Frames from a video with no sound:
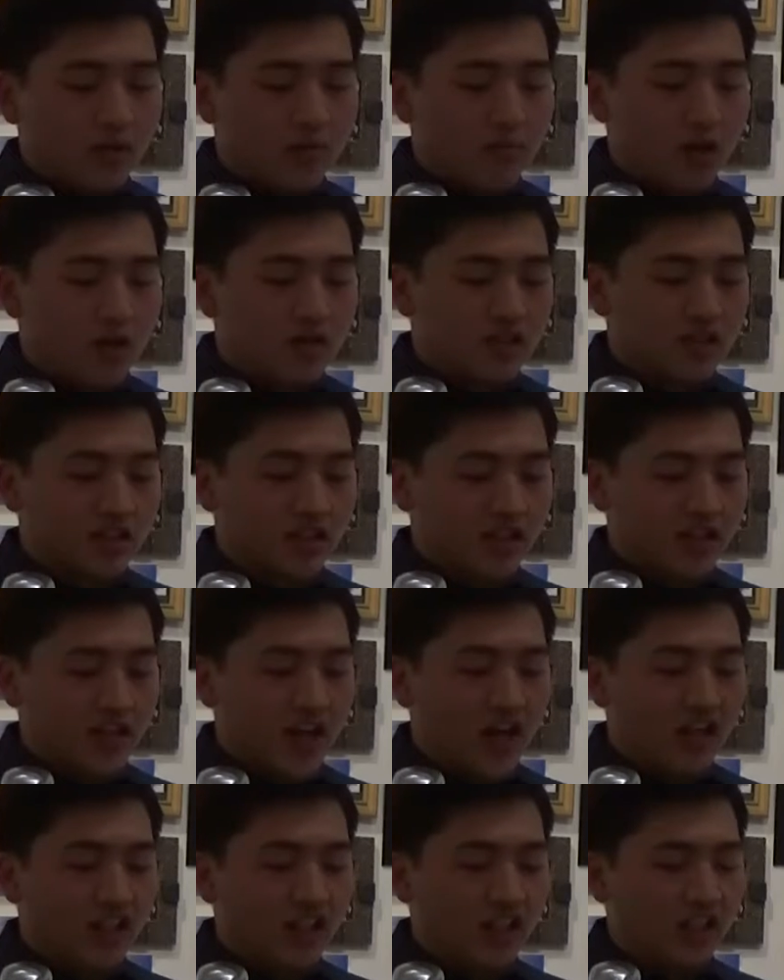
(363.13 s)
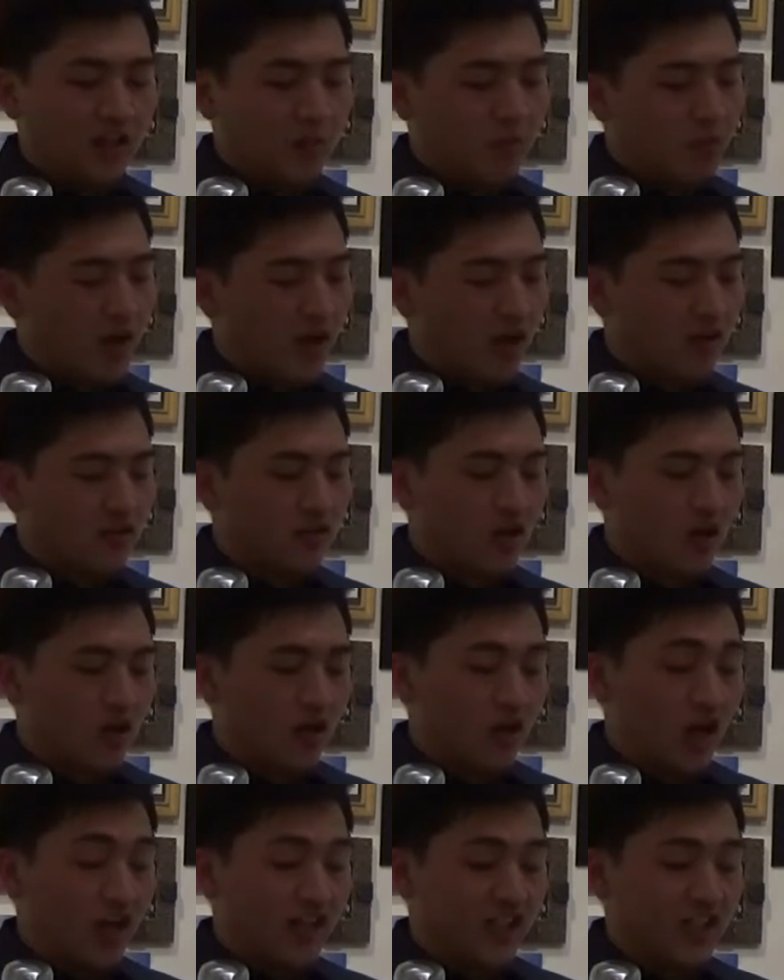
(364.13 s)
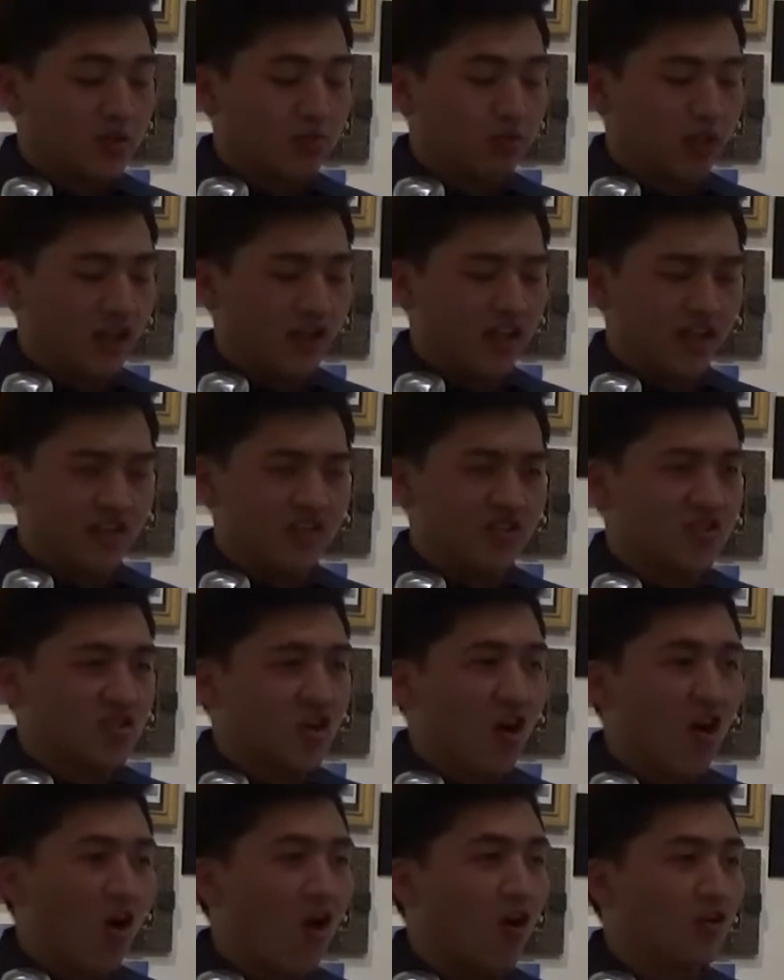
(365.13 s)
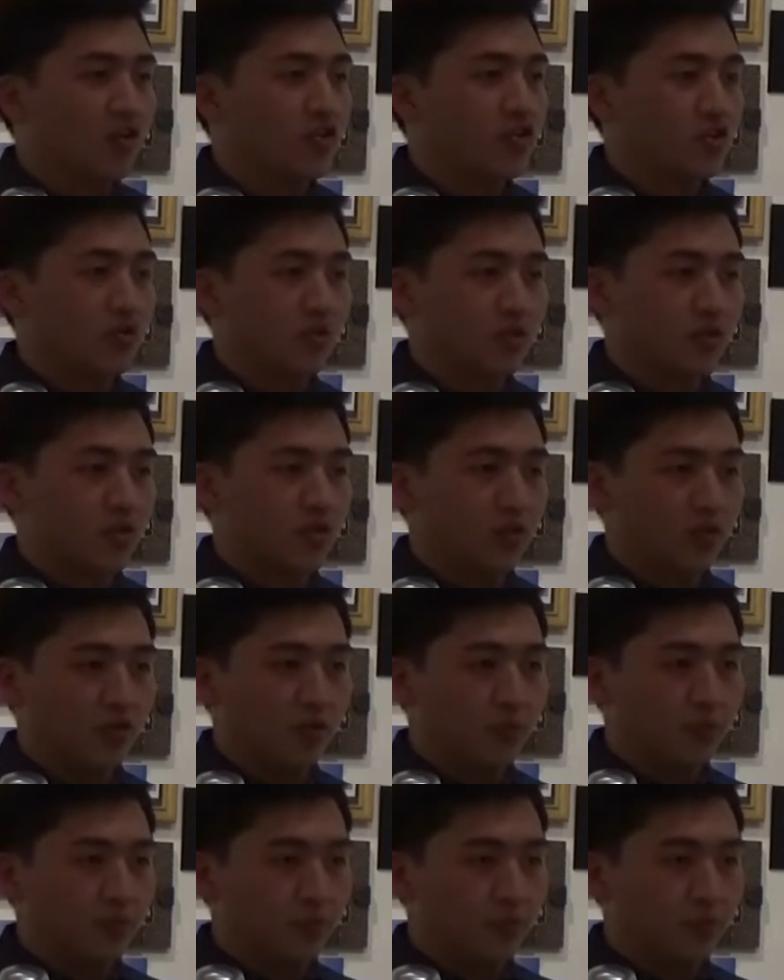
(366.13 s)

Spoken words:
the mostly uneaten pear tart on his plate and charged to his room.